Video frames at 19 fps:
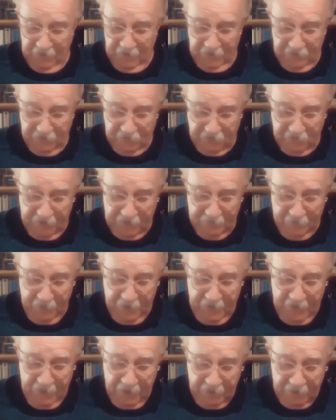Scratch
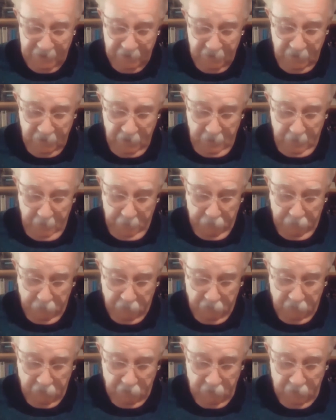my head.
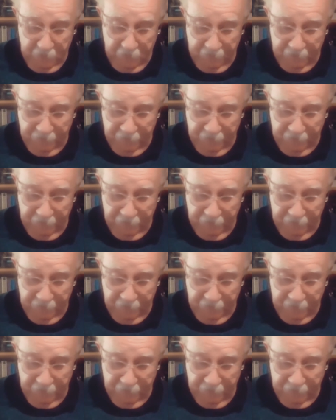Purr.